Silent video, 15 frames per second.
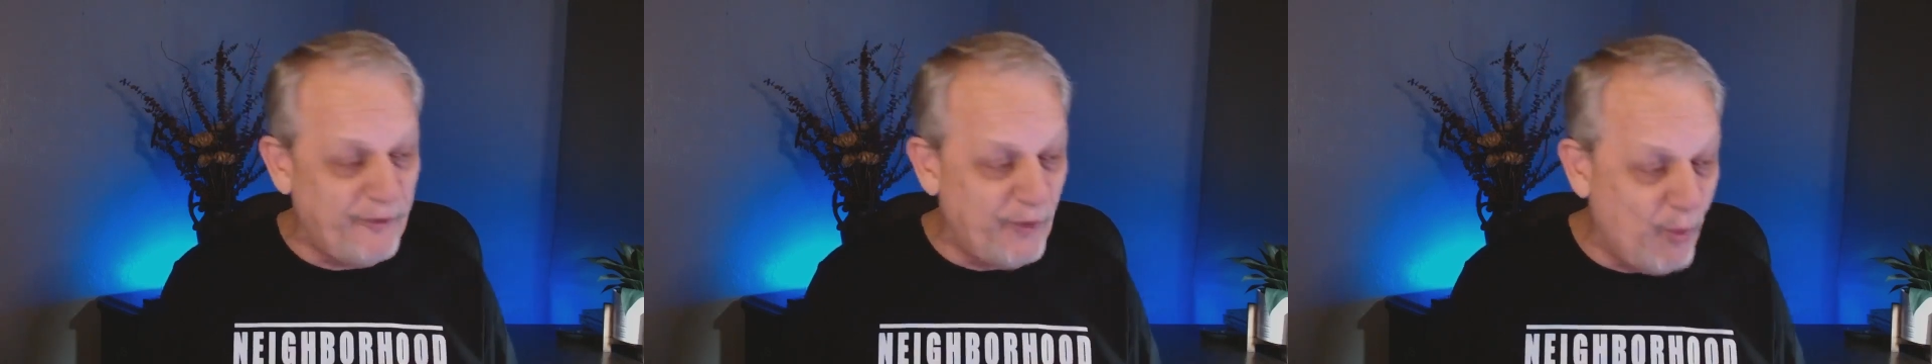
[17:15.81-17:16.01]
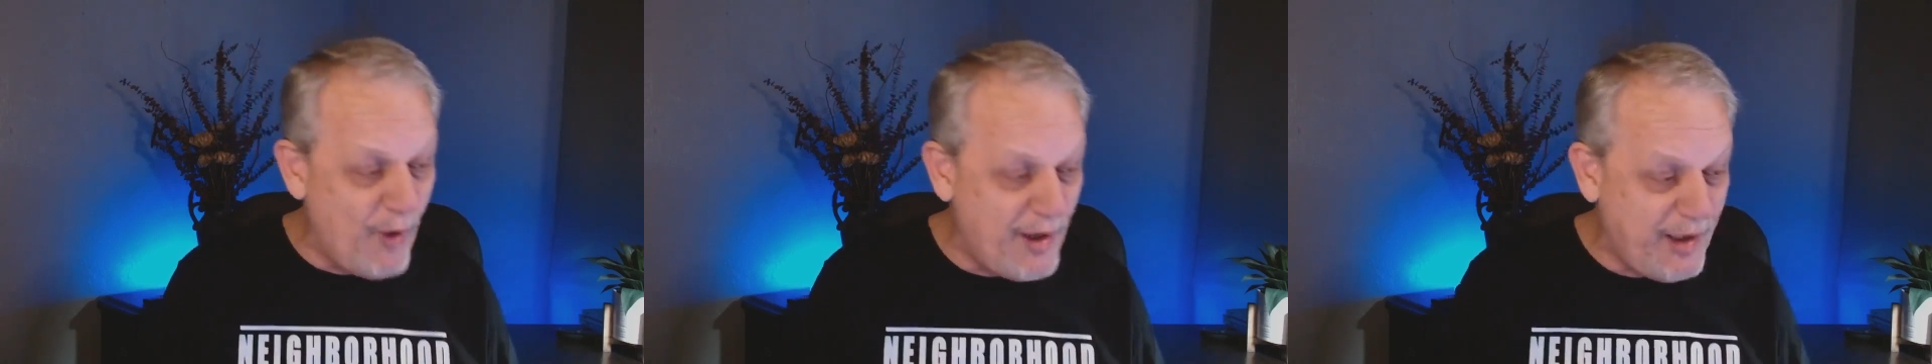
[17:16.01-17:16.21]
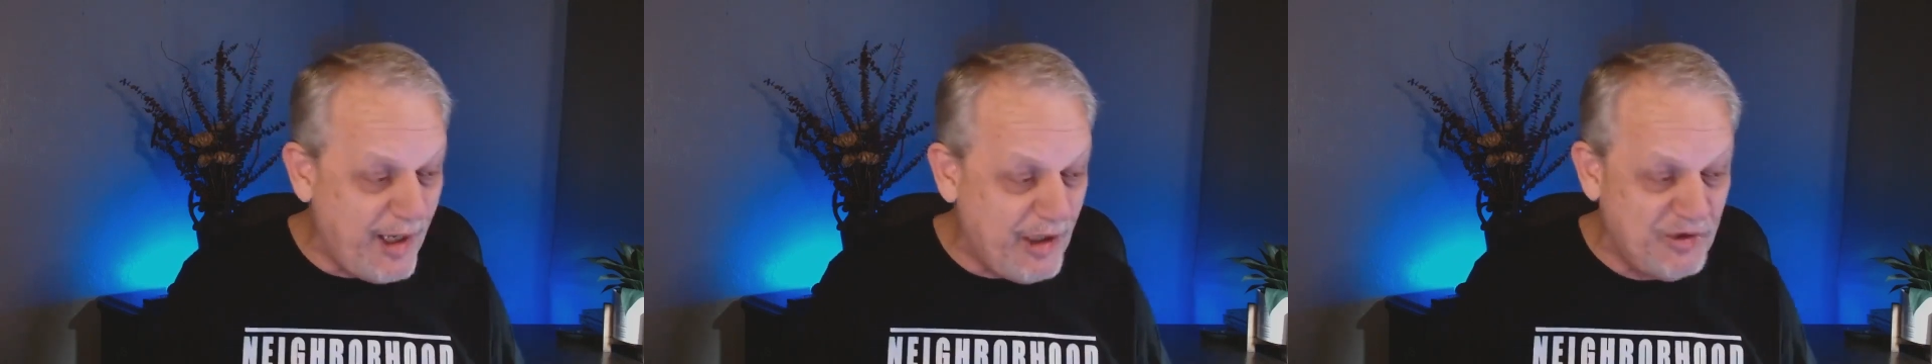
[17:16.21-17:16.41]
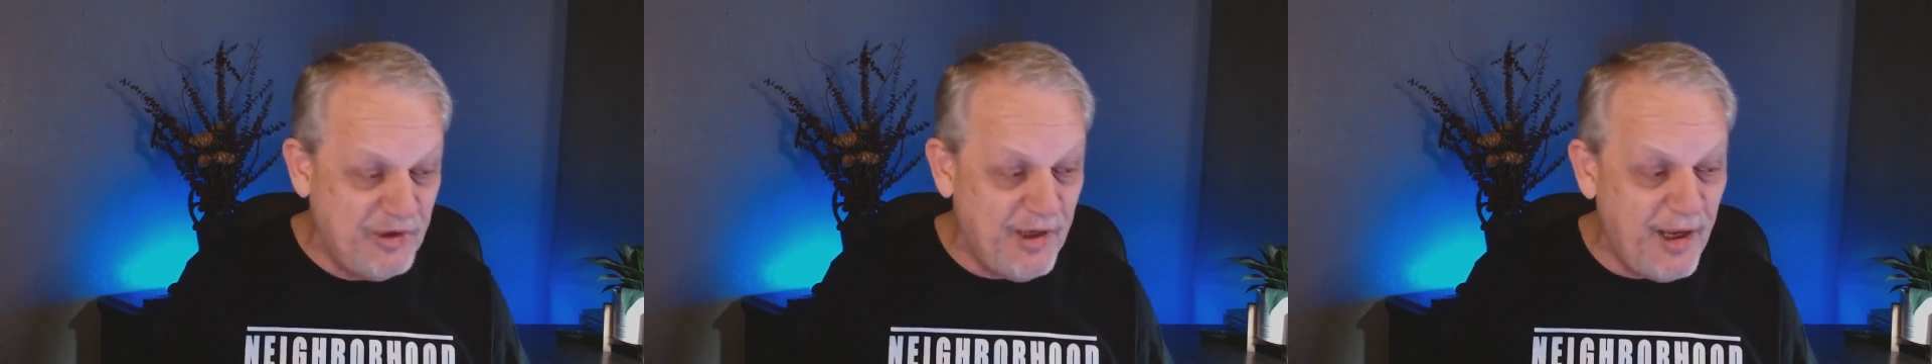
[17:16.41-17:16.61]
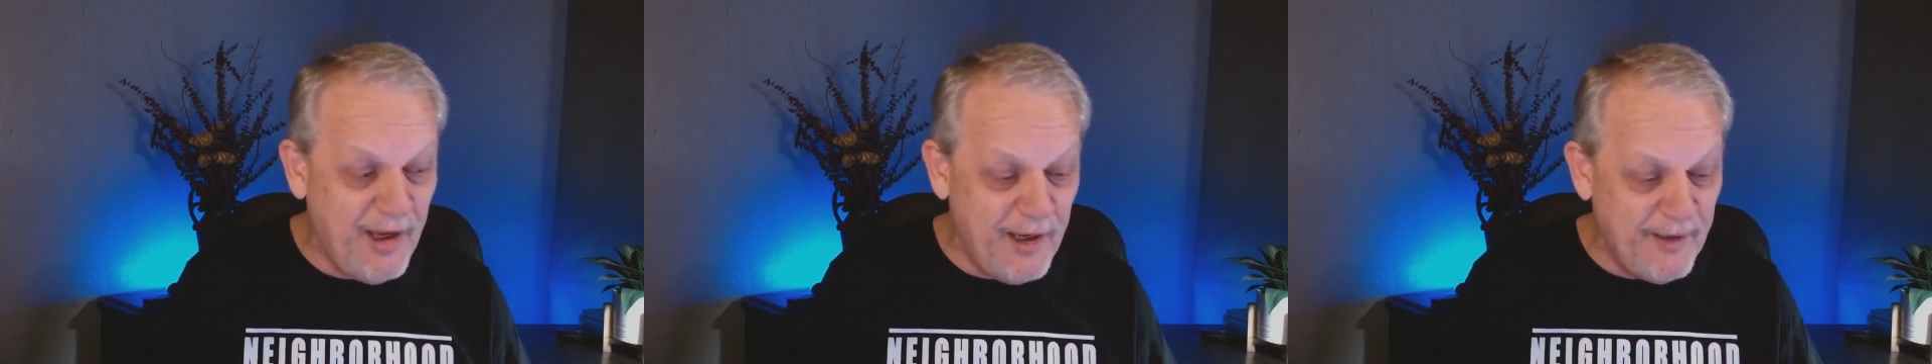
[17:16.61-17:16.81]
for what he's
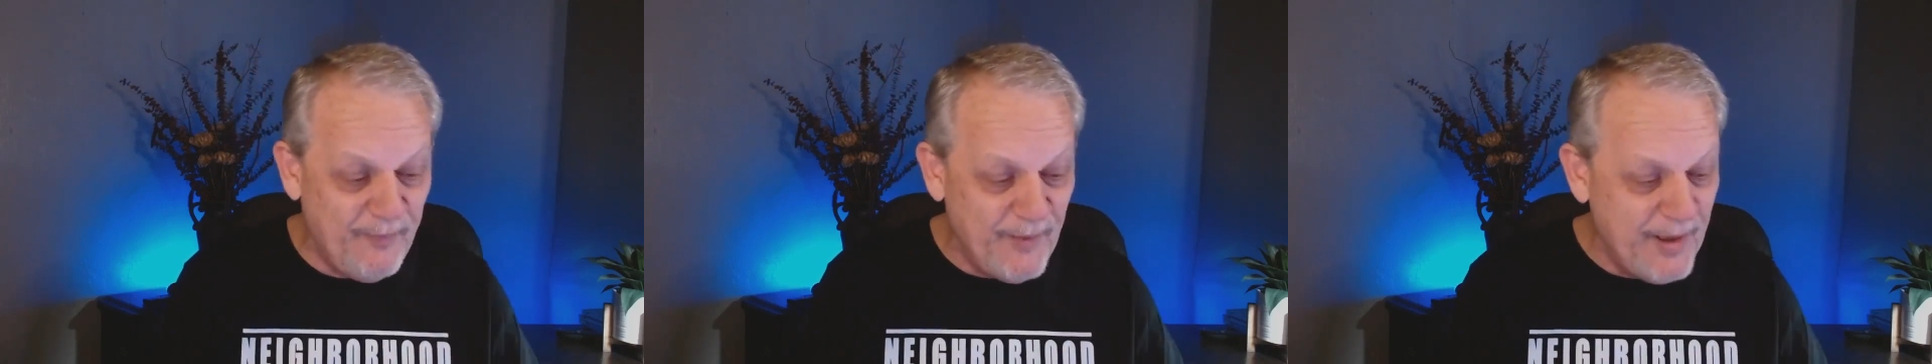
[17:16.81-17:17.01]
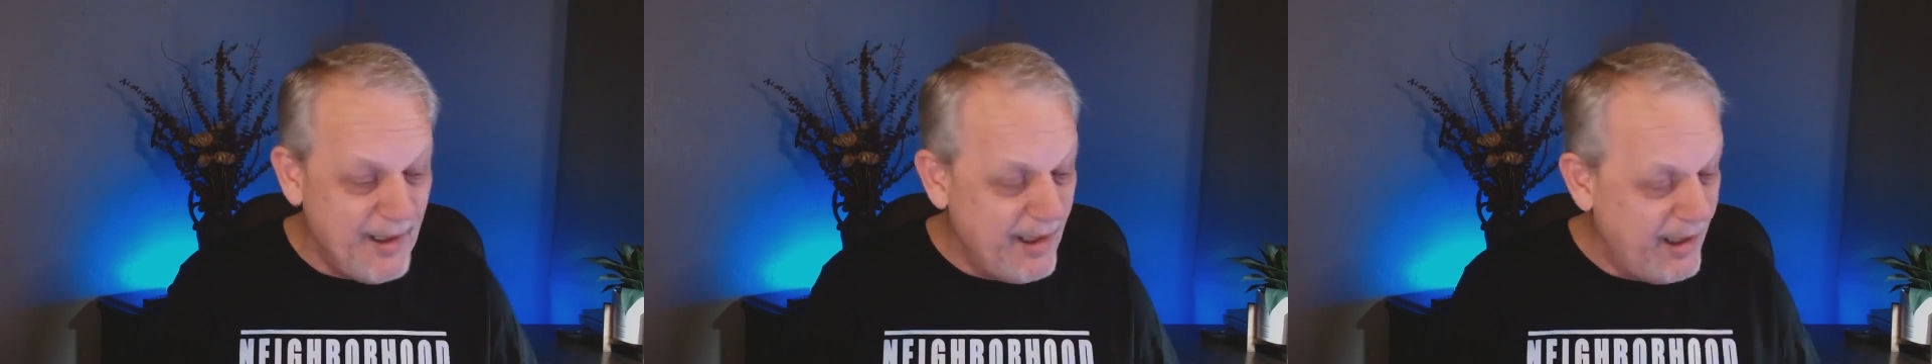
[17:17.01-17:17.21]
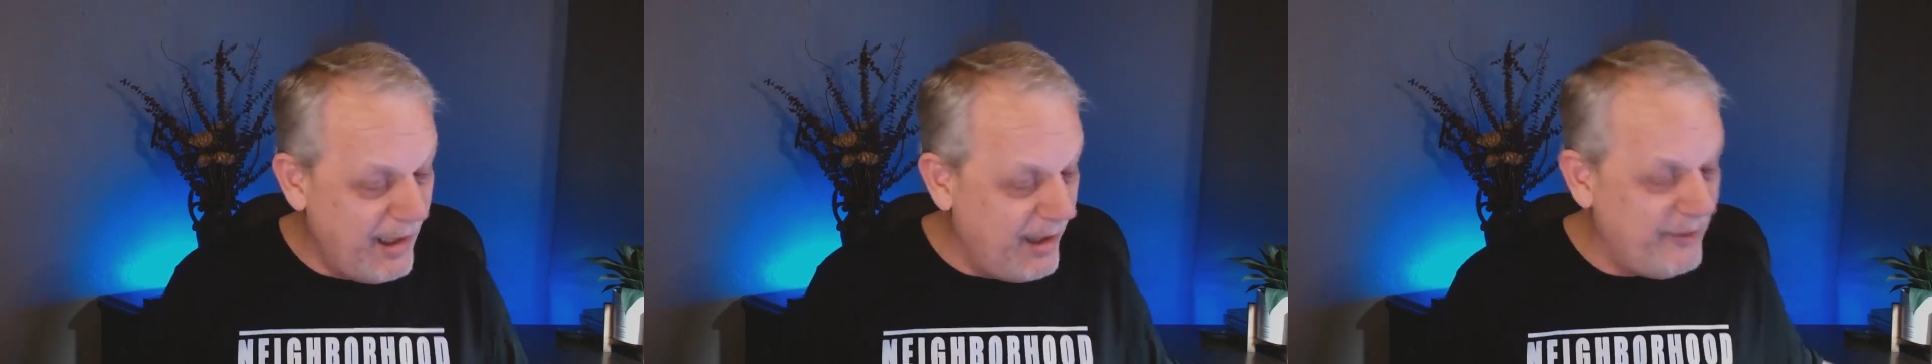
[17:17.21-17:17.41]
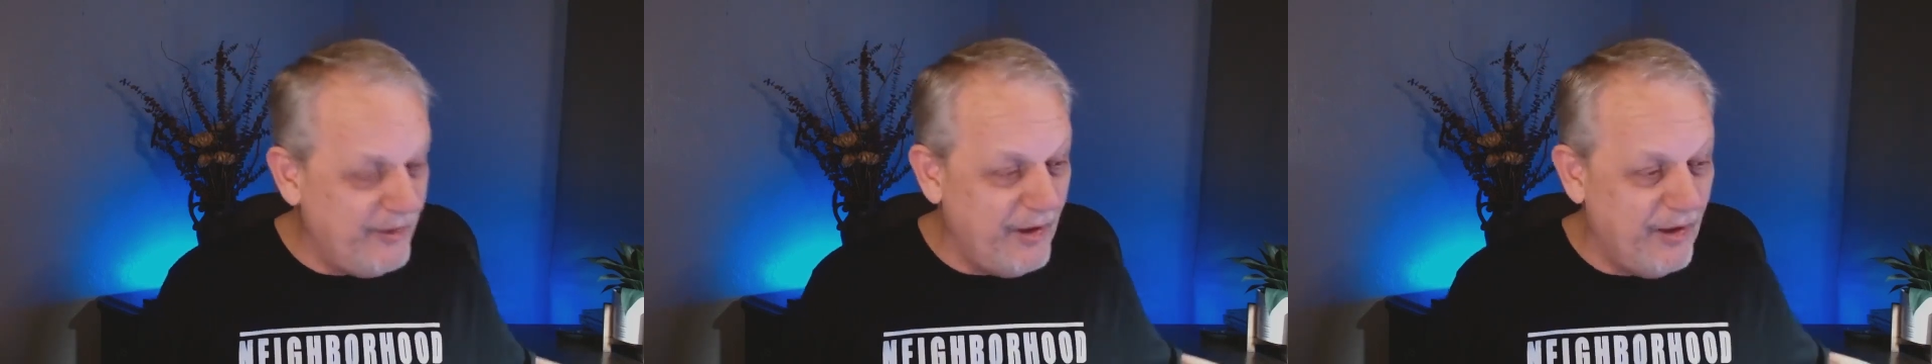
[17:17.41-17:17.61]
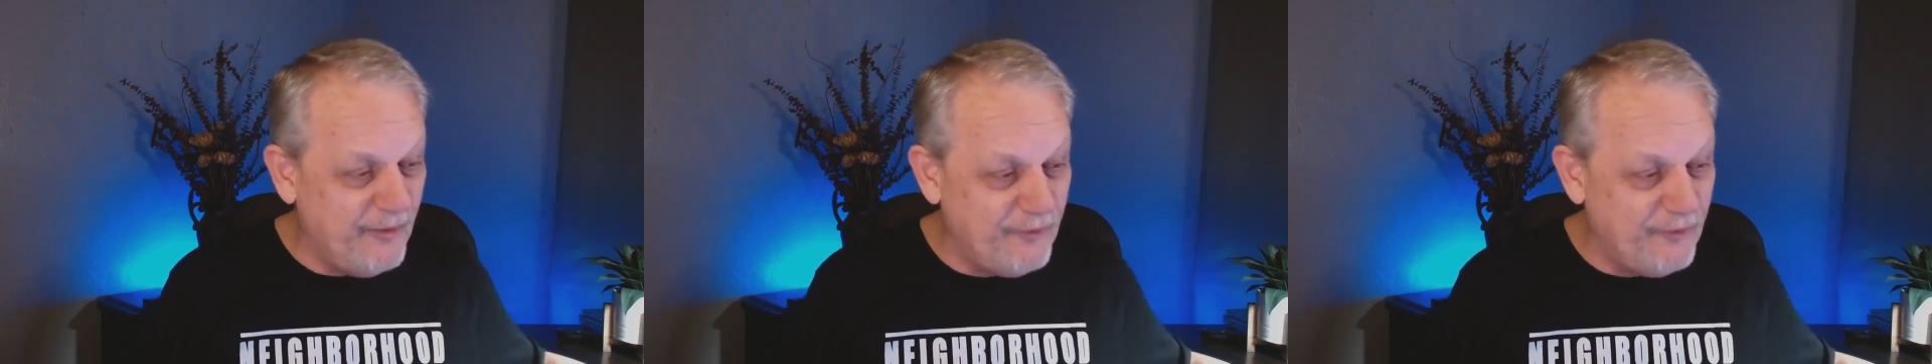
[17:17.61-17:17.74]
done uh, uh,